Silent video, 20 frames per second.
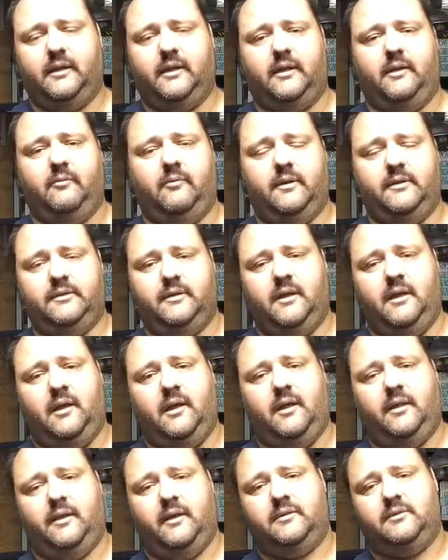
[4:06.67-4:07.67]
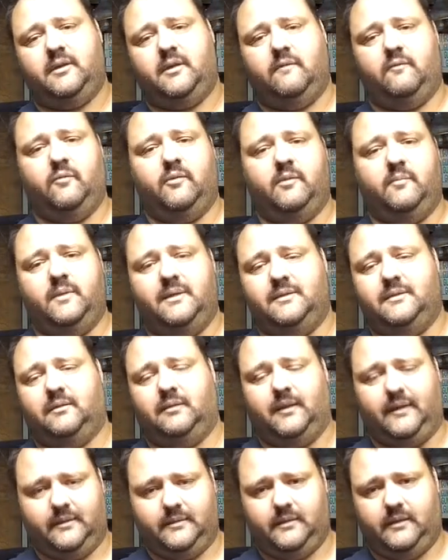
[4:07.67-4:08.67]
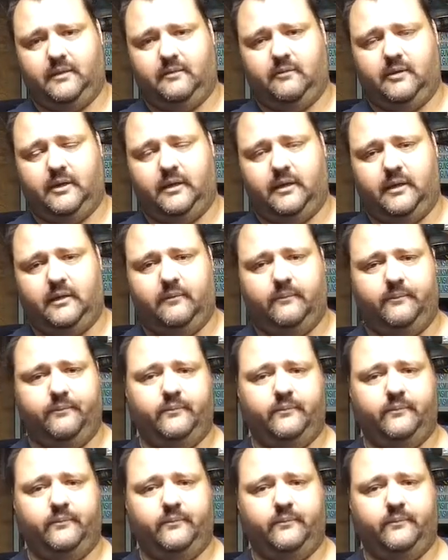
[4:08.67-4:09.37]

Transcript: Anyways, that's covered with a piece of Lexan right now.